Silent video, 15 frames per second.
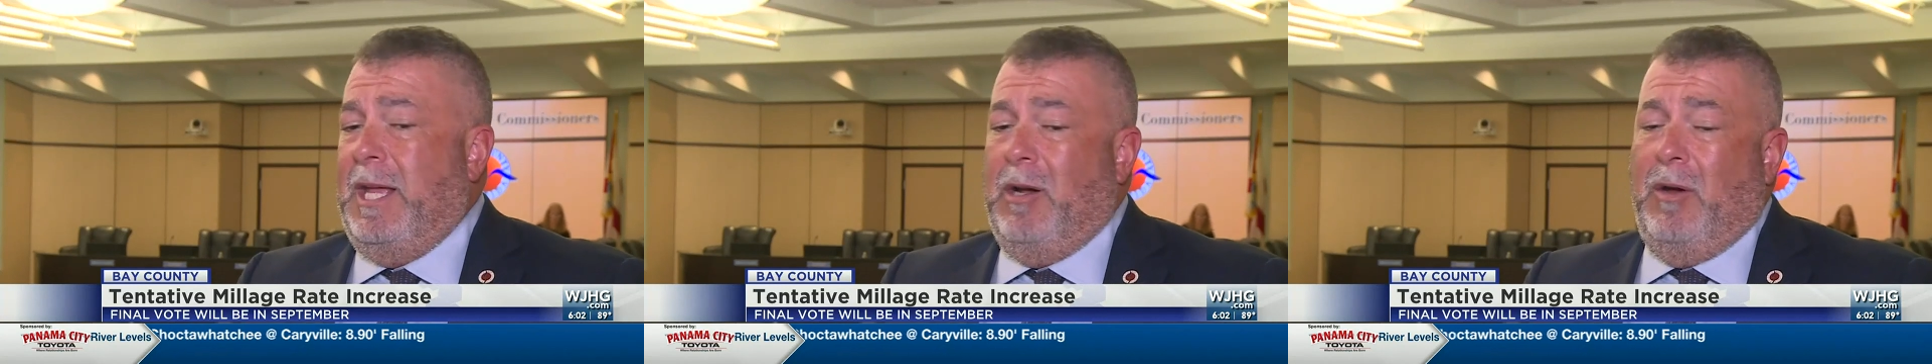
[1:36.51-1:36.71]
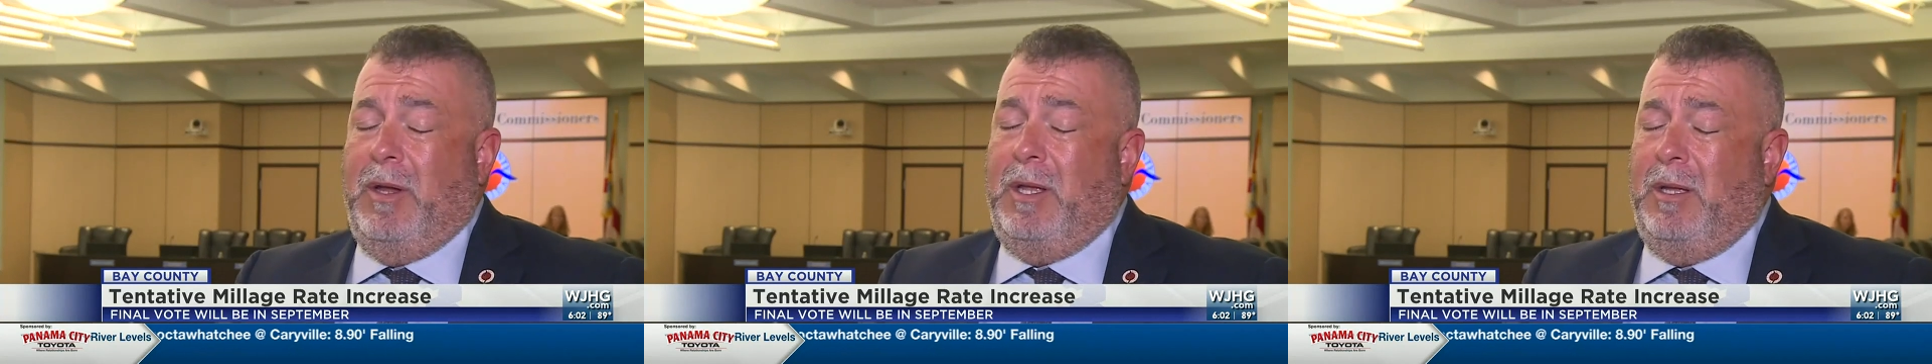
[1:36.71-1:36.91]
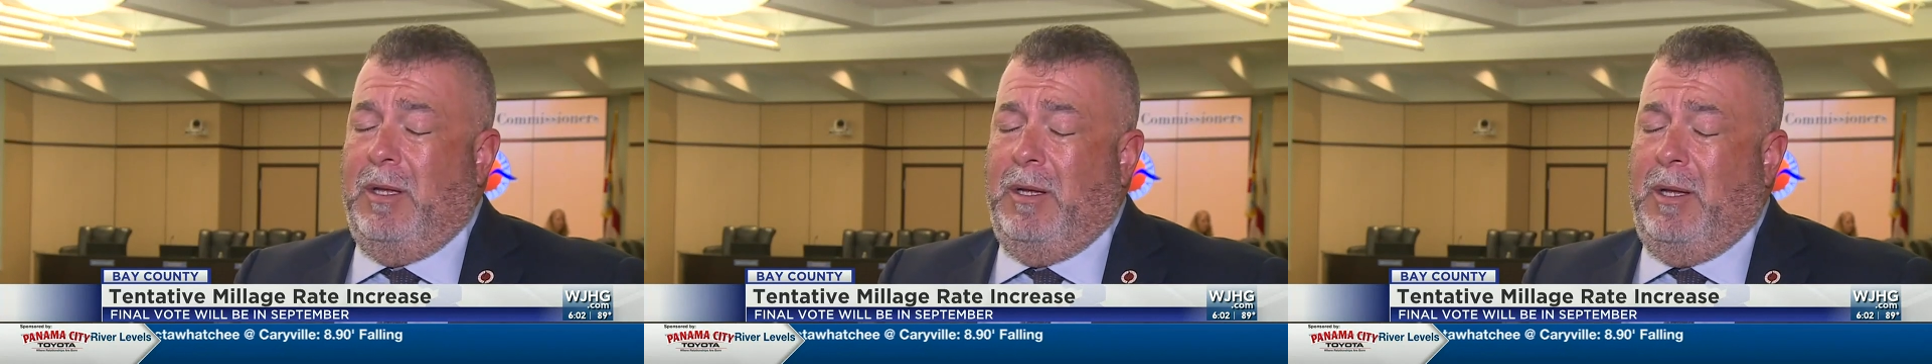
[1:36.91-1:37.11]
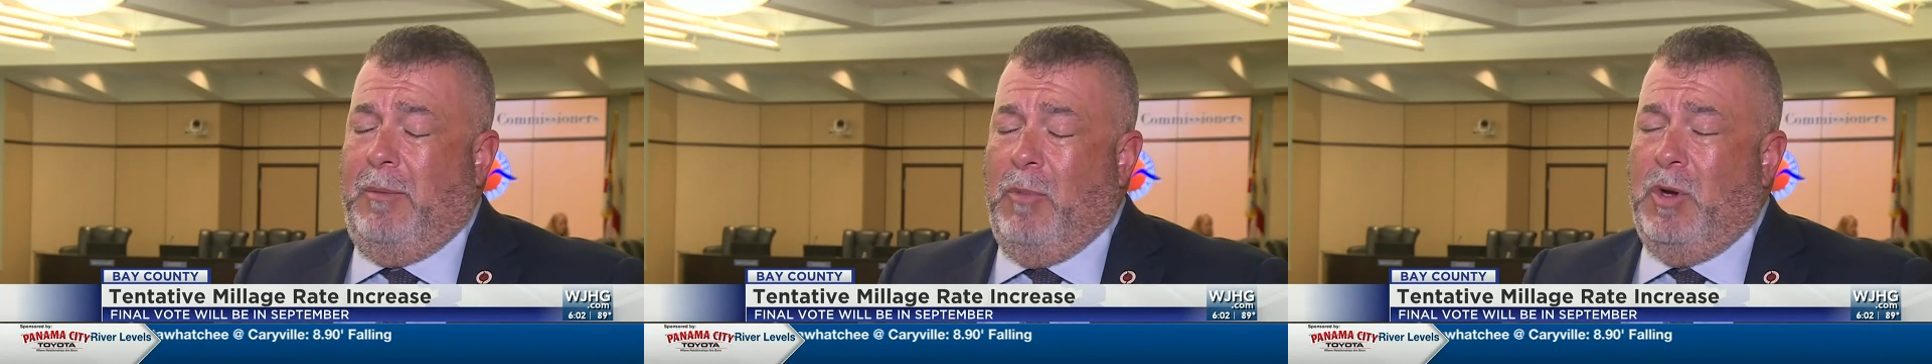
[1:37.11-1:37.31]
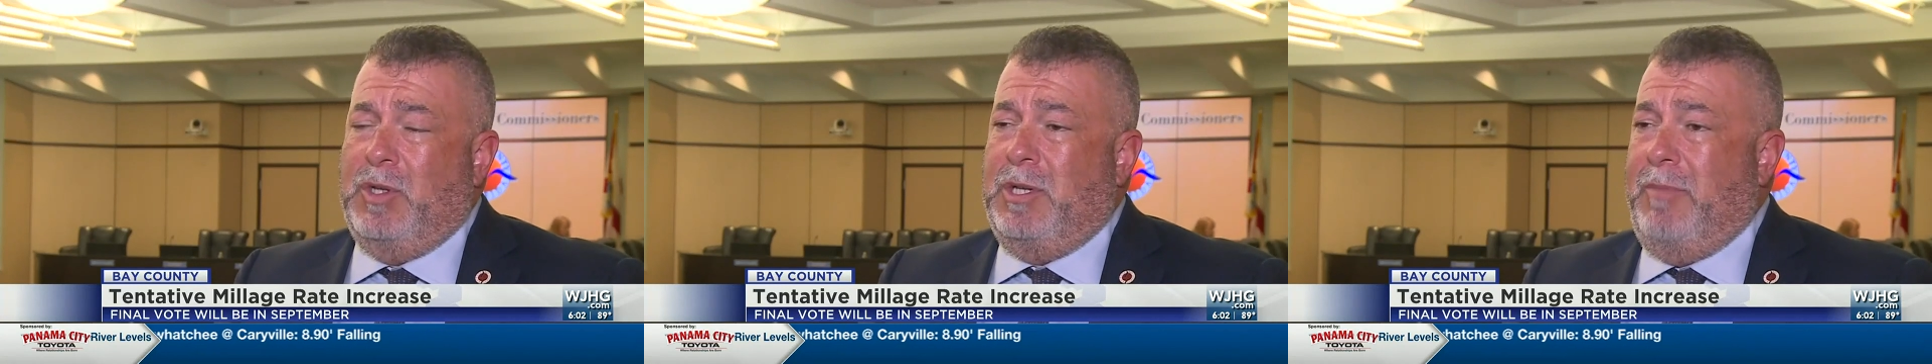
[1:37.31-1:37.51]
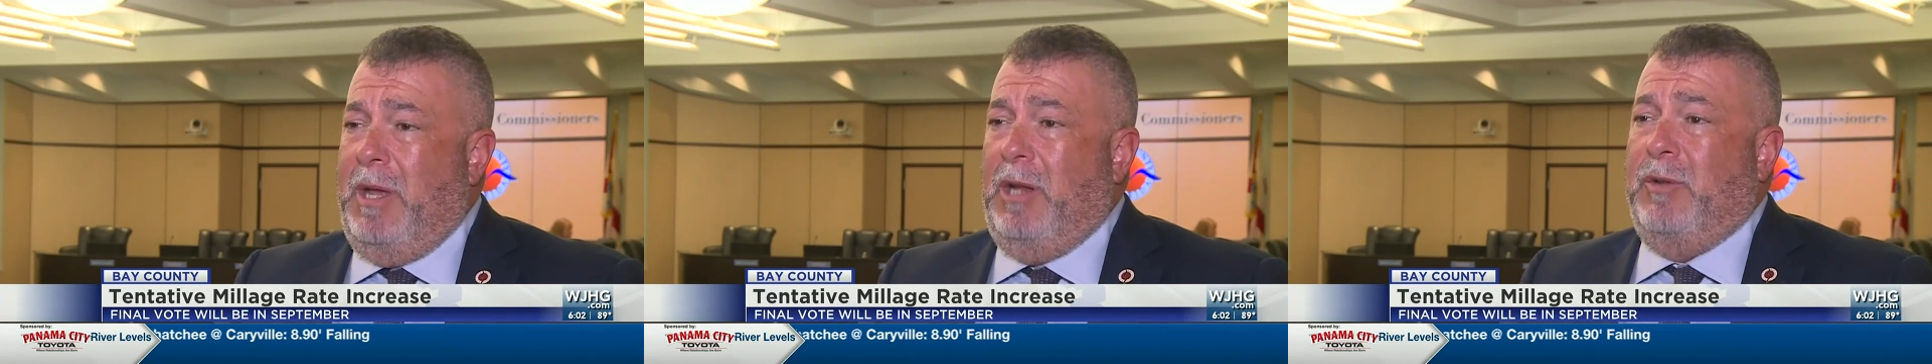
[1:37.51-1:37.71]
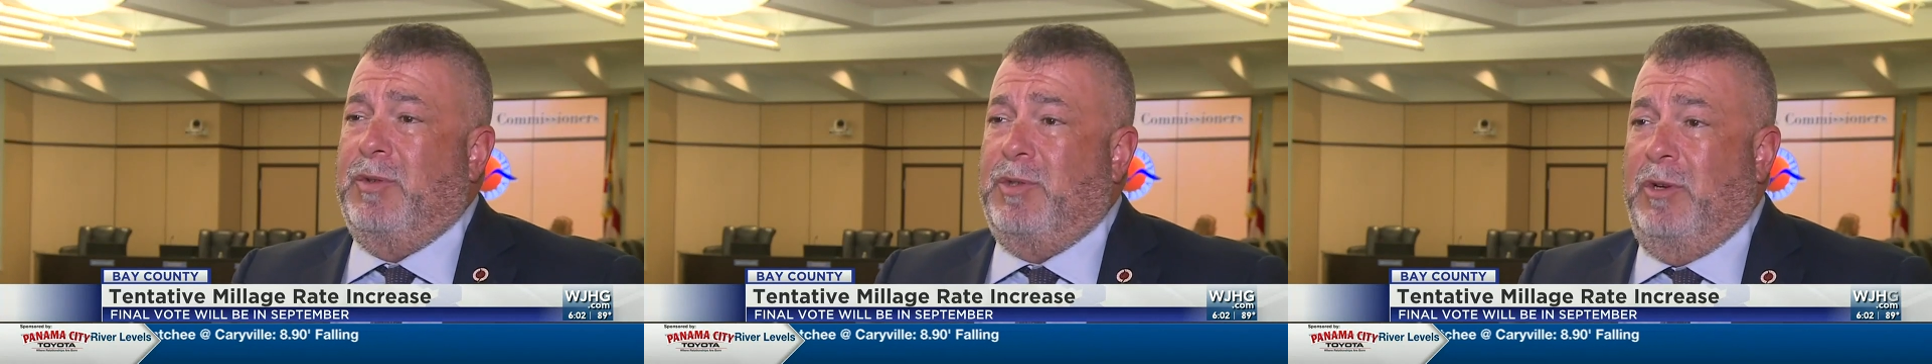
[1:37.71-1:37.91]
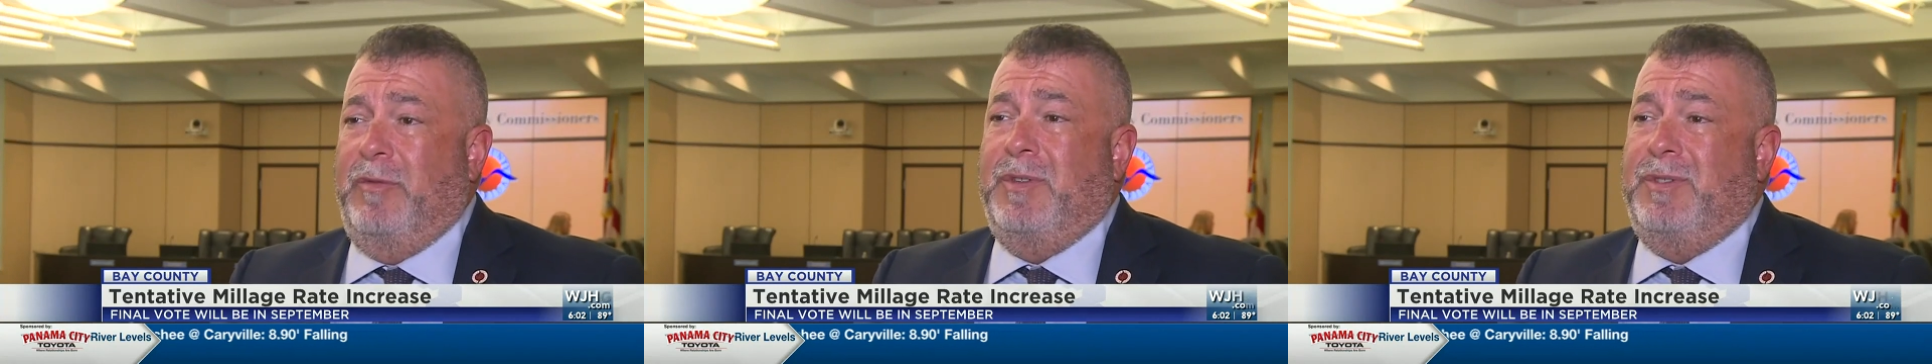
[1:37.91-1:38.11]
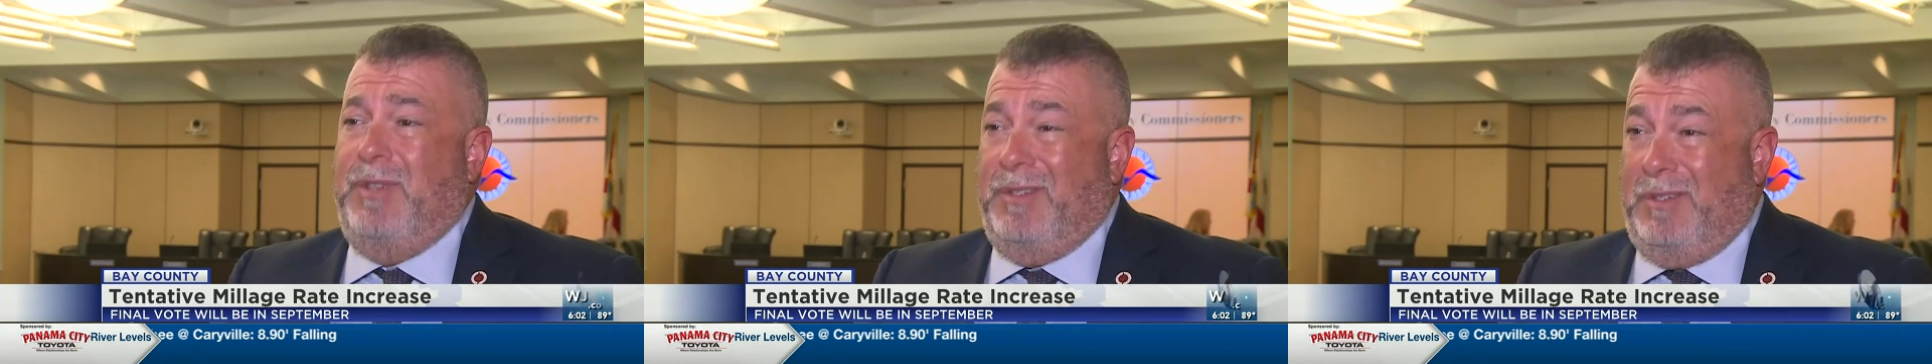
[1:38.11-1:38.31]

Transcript: and our uh, emergency medical service